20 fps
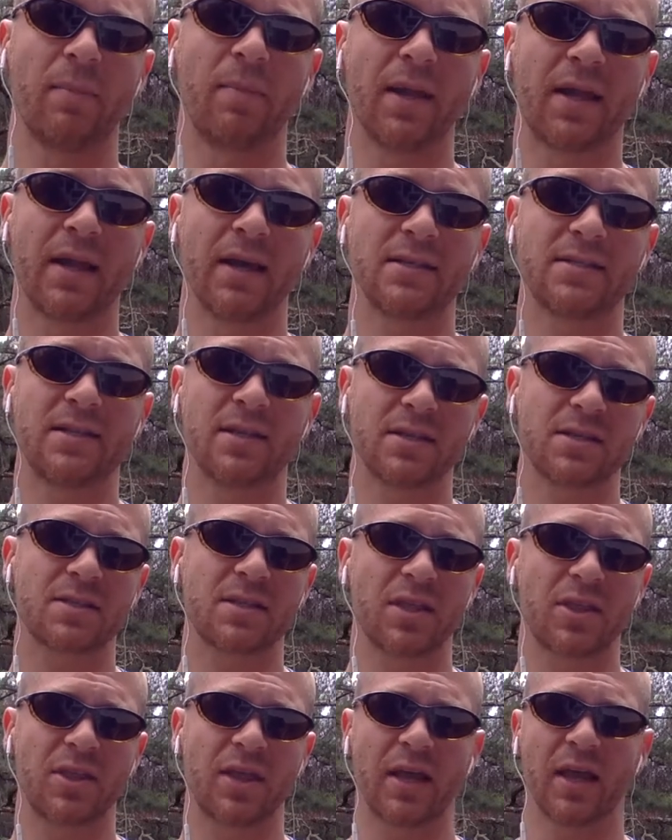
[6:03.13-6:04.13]
Because here's
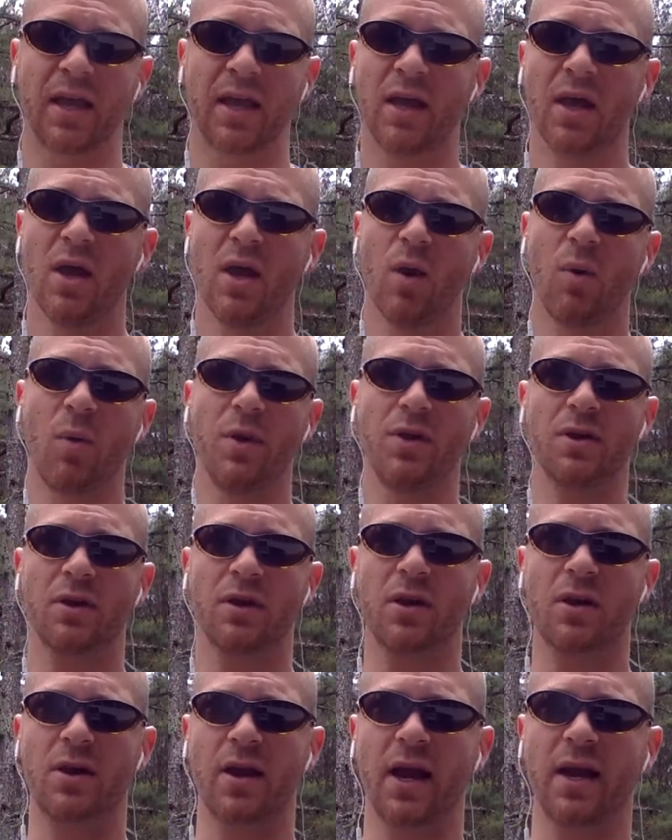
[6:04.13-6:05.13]
the thing, when you're
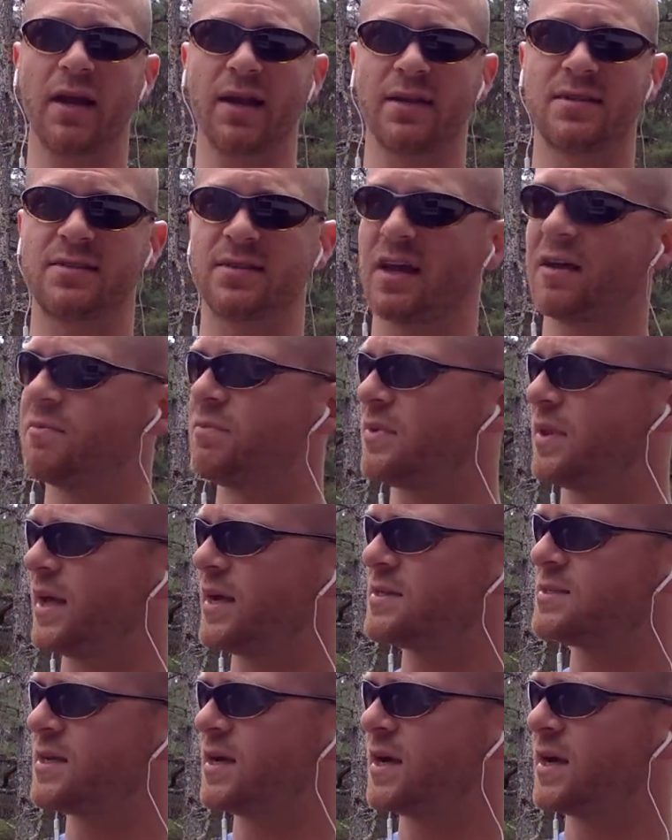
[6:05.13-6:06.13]
creating safe
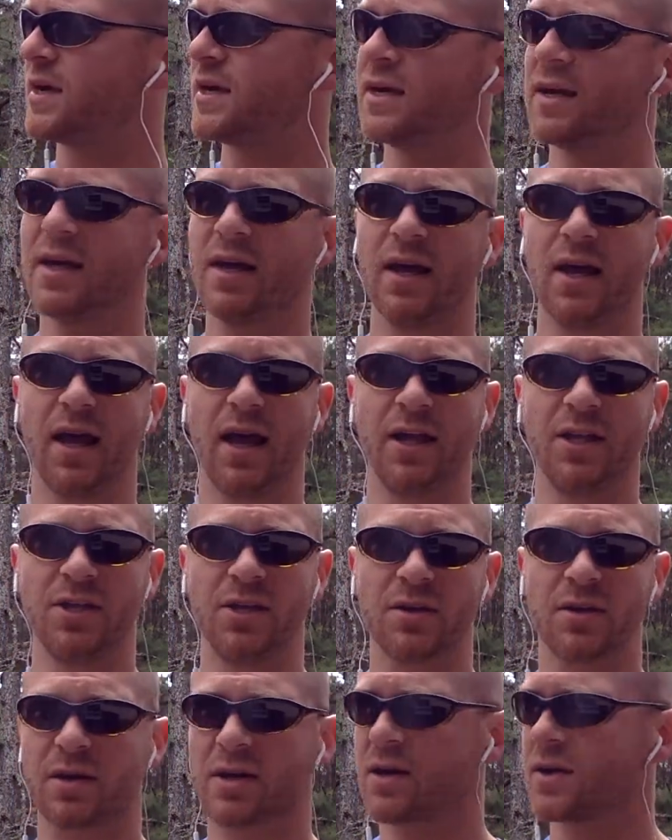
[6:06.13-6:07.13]
place here, and
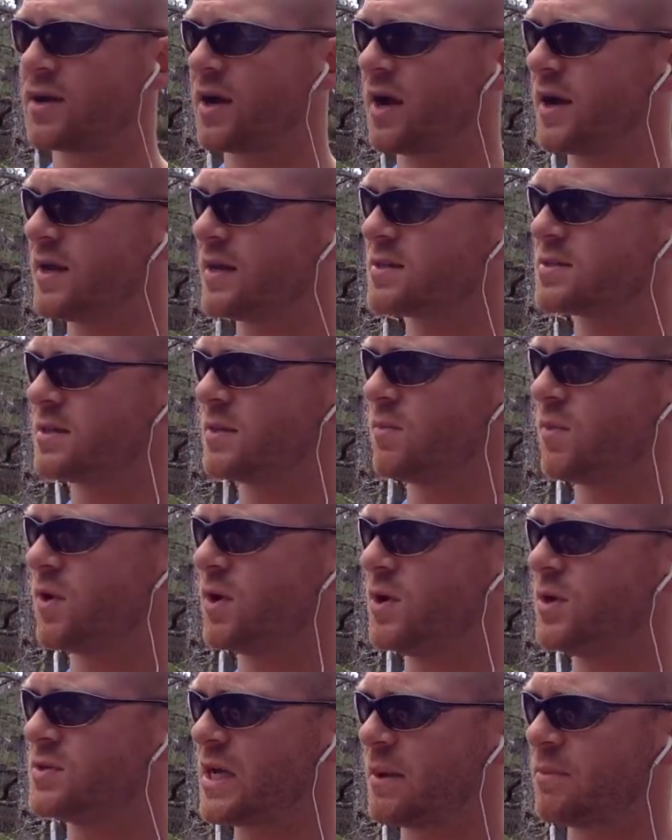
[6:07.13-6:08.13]
you're creating someone
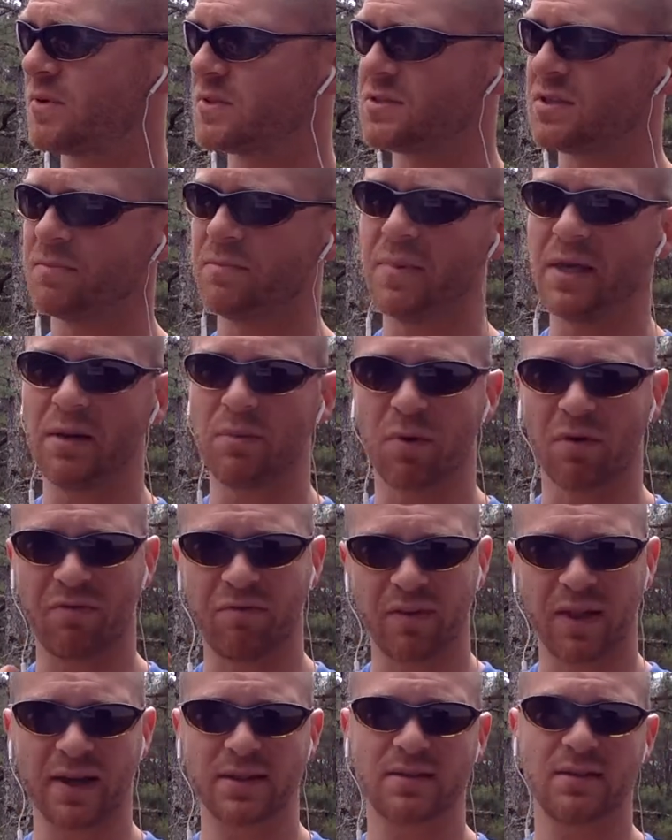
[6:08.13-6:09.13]
who's able to be
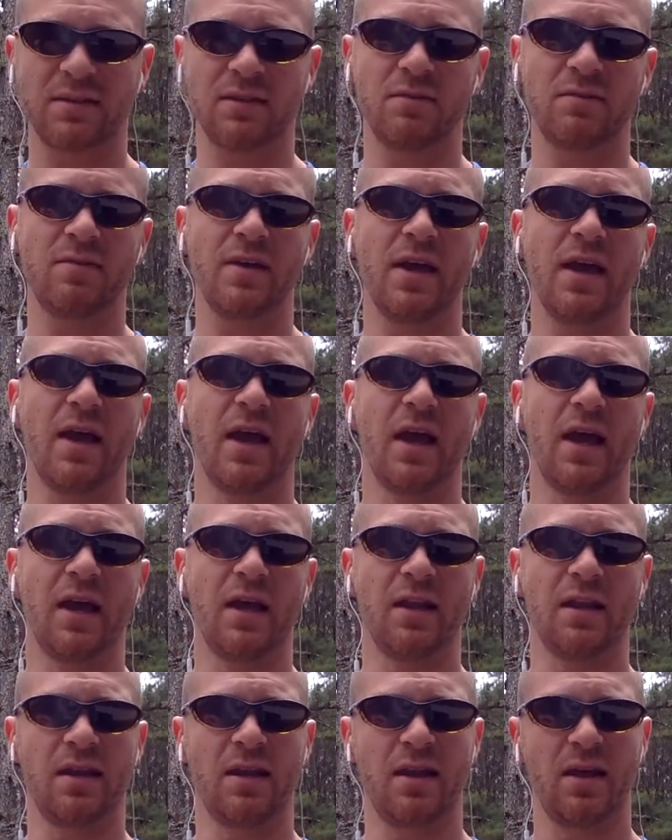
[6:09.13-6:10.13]
reflective
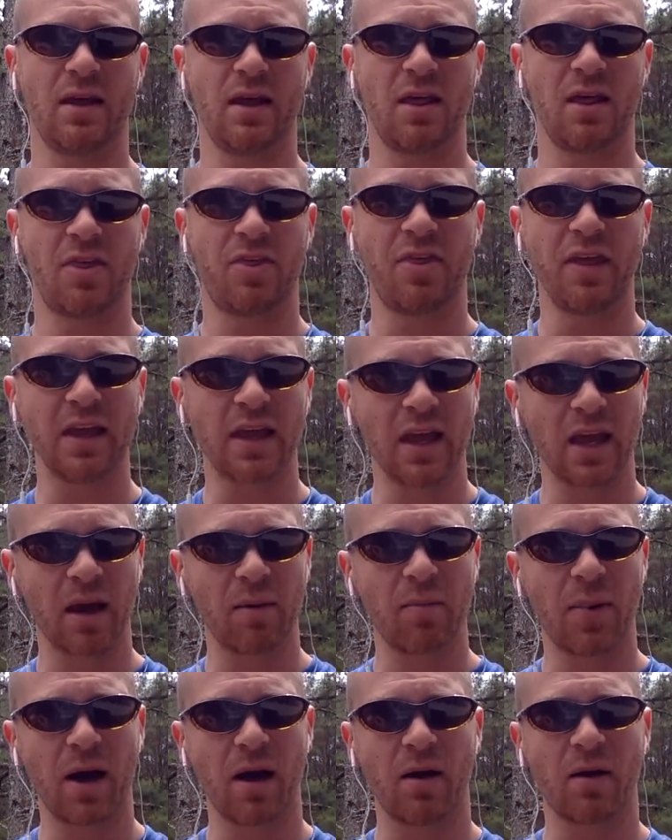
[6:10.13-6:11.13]
and thinking
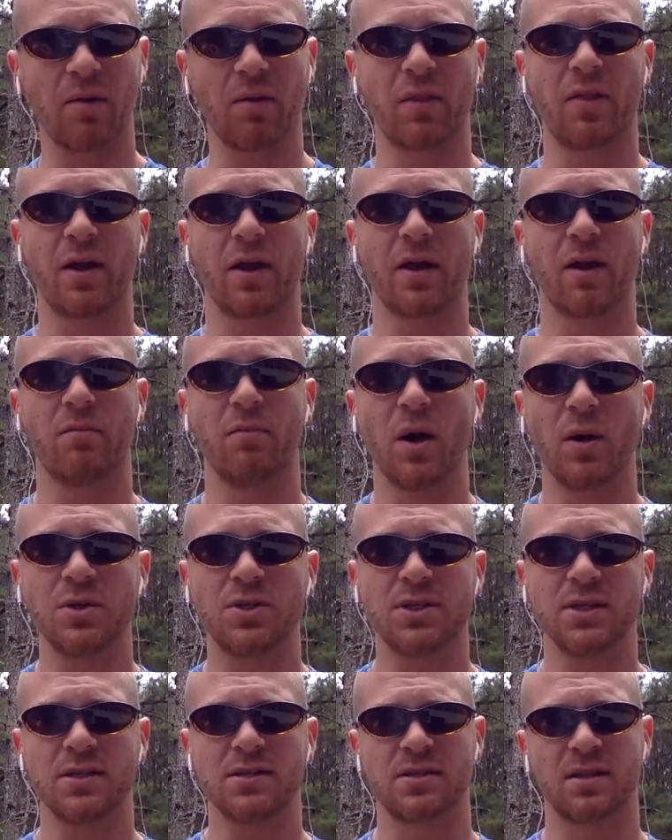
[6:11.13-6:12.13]
about their
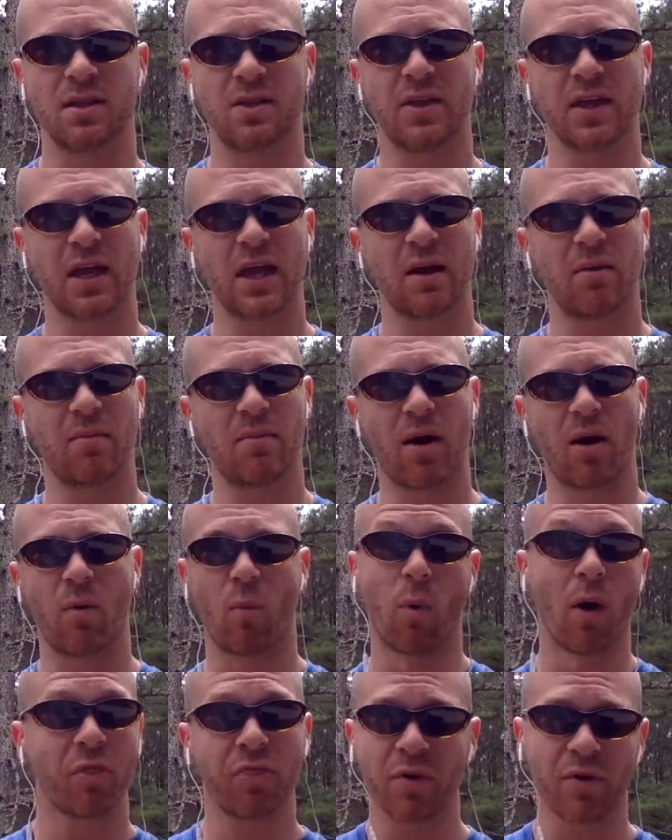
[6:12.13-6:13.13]
emotions and thinking about
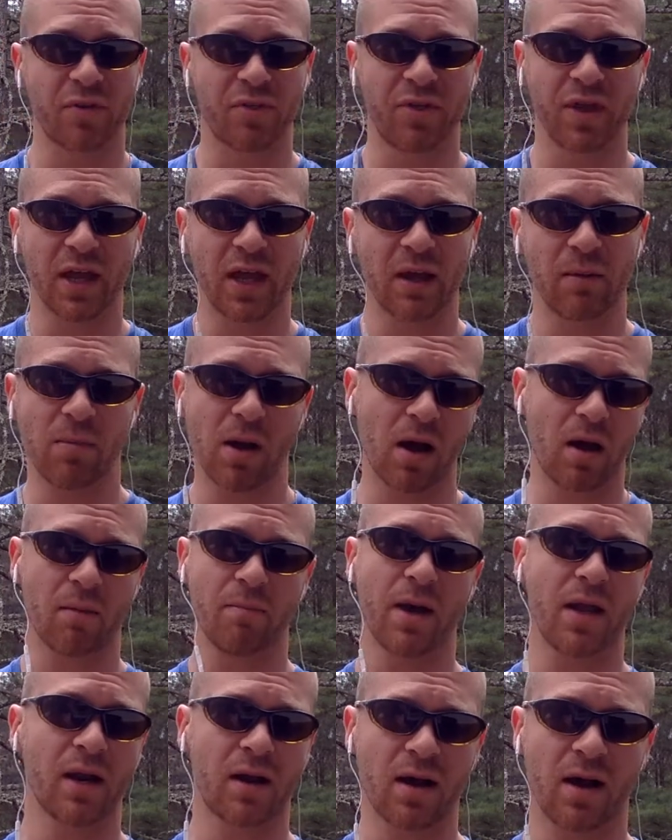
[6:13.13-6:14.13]
what they're thinking about,
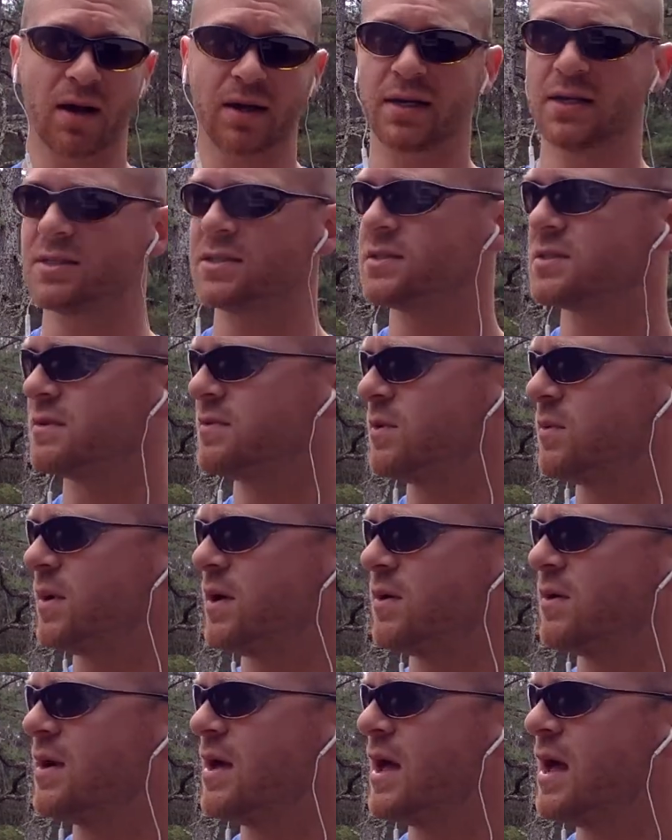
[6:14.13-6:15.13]
metacognitions, if you
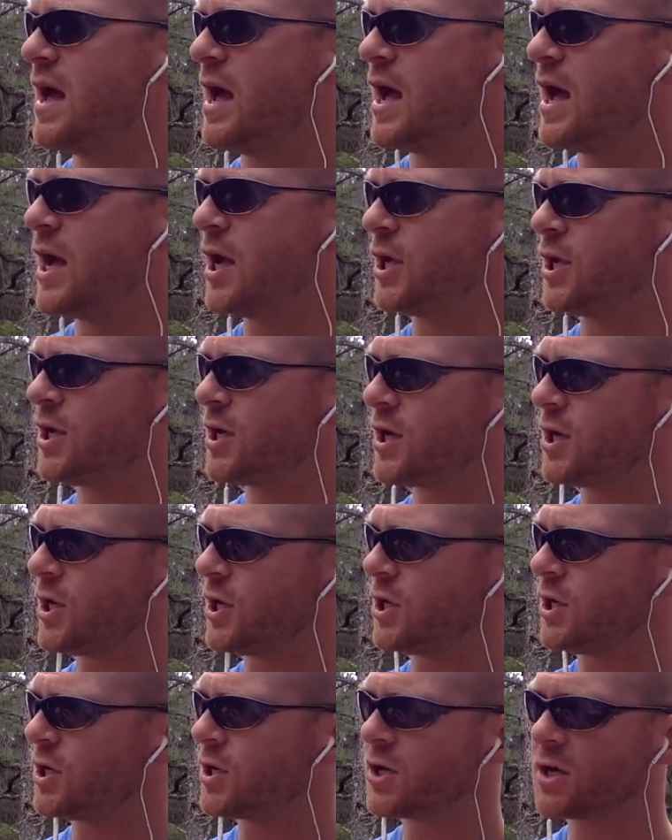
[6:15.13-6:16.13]
will,
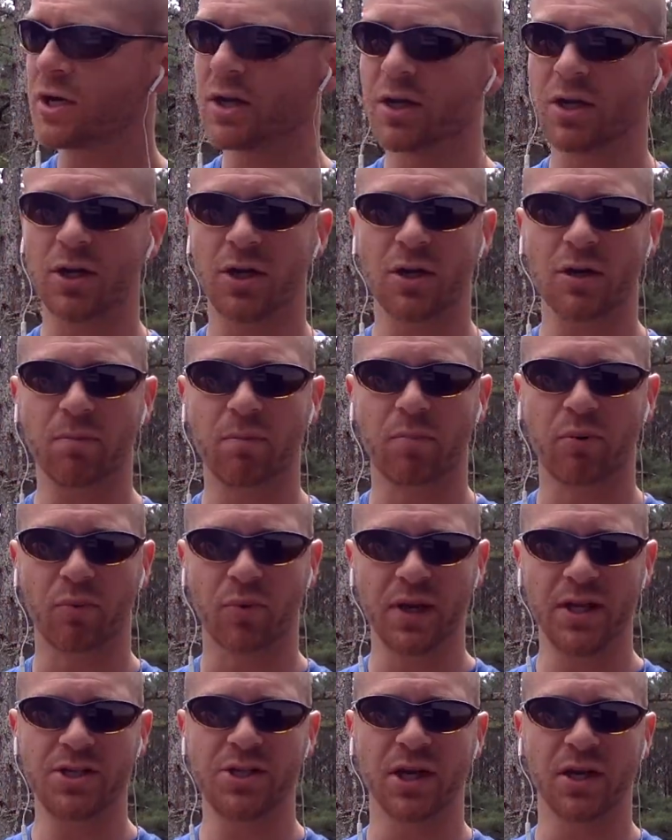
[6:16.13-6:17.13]
you're
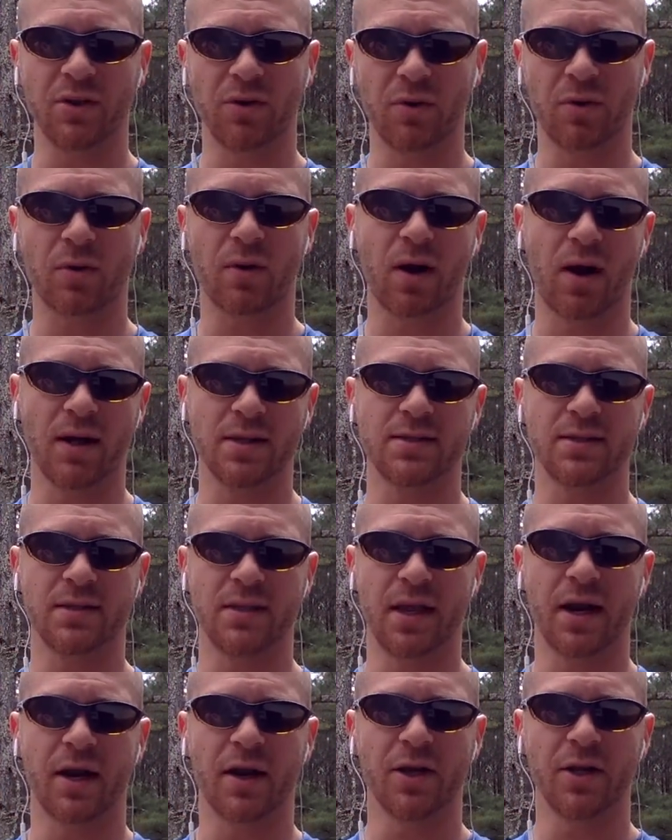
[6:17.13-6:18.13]
bridging neurons in
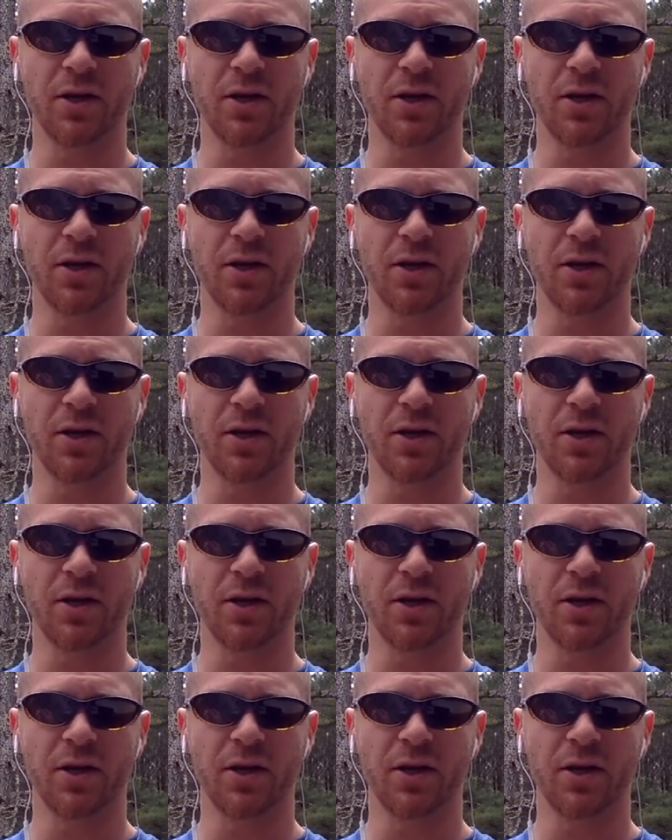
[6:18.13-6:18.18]
there.